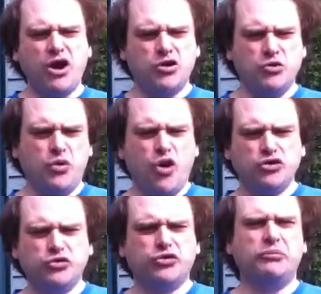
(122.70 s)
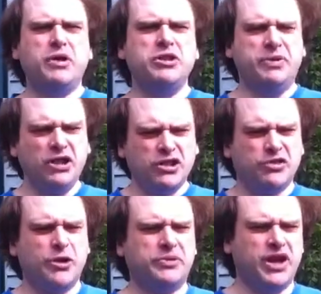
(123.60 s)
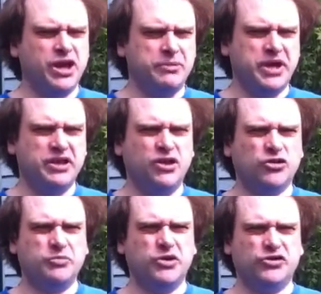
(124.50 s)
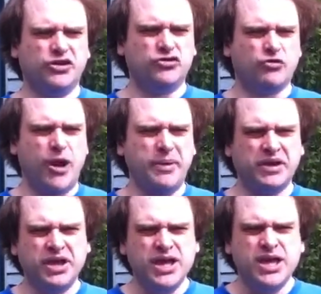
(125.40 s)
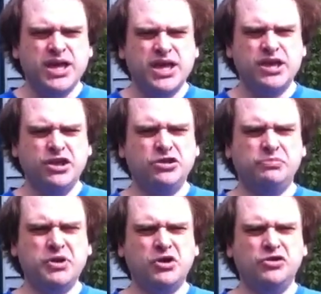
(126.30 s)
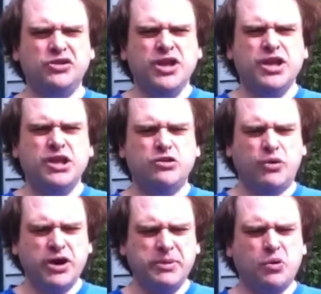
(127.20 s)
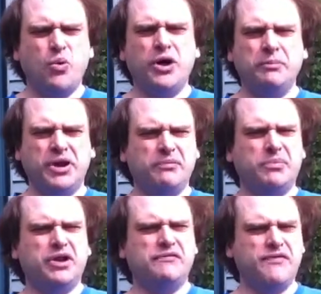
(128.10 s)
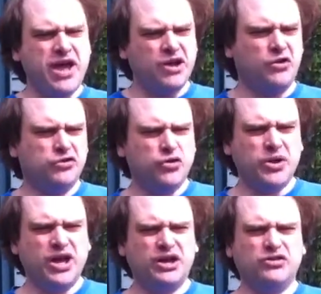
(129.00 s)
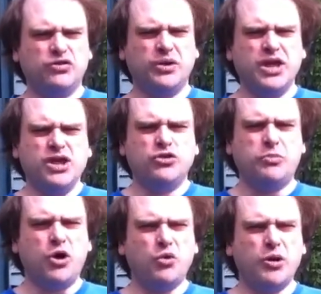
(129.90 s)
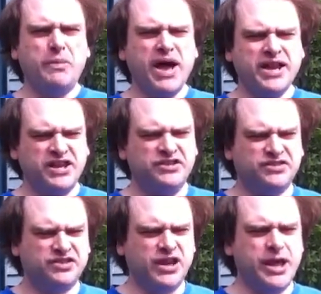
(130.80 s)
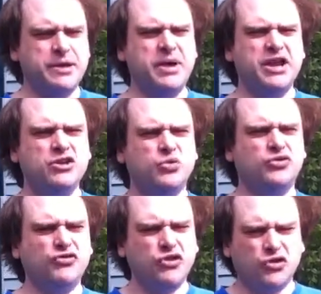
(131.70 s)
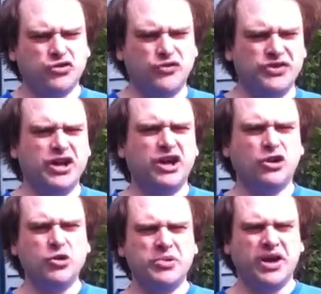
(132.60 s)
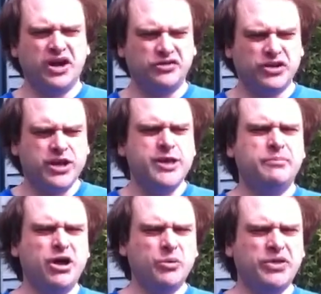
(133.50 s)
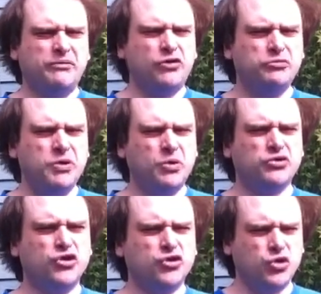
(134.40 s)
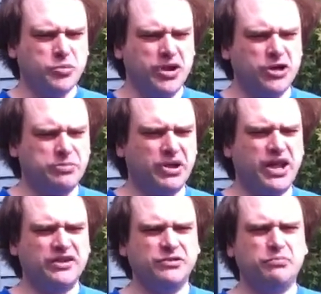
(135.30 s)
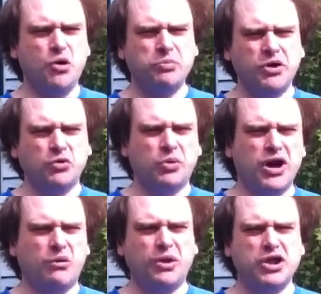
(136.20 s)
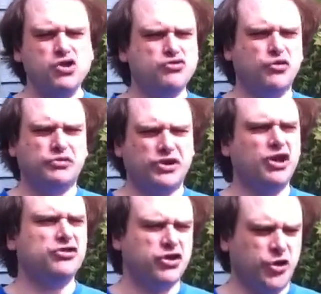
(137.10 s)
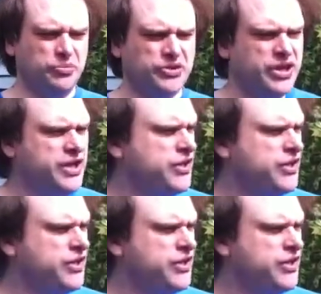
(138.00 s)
Brown who also independently thought the idea of making telescope mirrors out of ceramic. His mirrors, he tried to make one, but it failed. So he borrowed one of my discs, and he made it into a spherical surface and got it aluminized. By the way, the first mirror was also aluminized, but like I said, both mirrors were not really useful for telescopes.